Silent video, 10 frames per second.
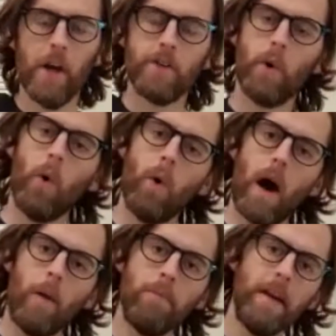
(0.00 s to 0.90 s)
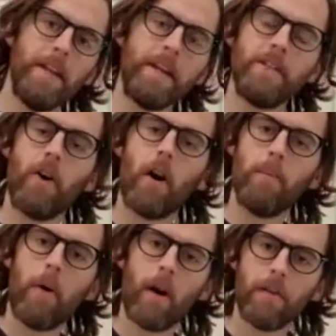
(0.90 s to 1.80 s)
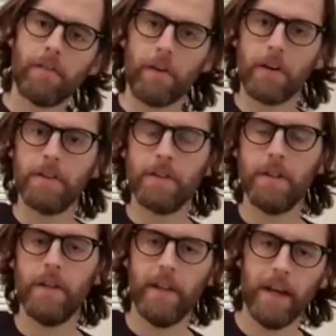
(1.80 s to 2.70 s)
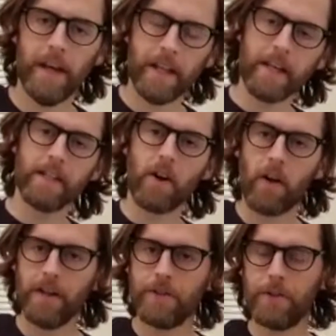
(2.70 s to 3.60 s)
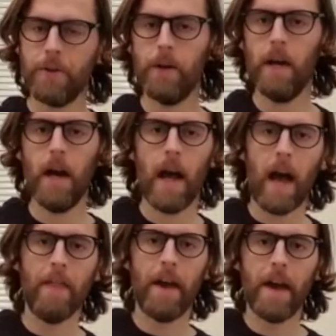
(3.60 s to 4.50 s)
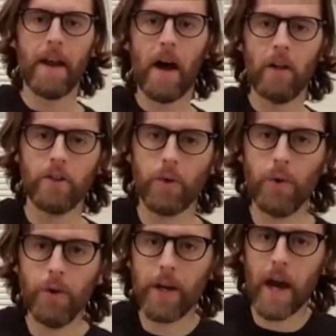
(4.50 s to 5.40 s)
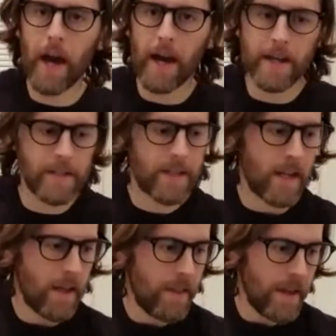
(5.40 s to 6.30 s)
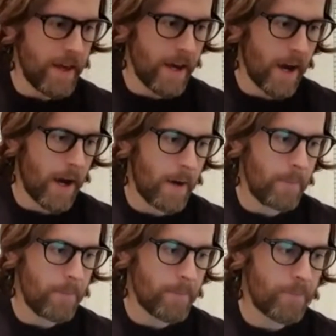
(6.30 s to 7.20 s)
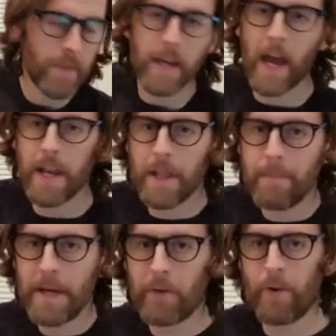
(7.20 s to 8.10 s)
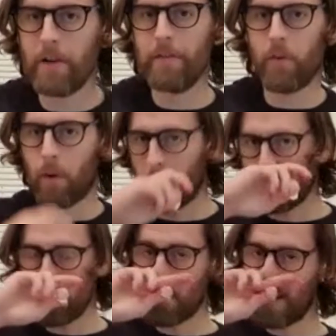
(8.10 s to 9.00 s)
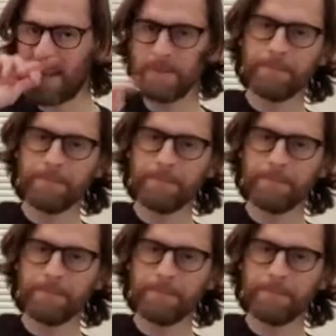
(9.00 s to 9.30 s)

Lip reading: So I'll play the guitar part first, the guitar intro, and then I'll show you guys the kind of the main riff for it, okay?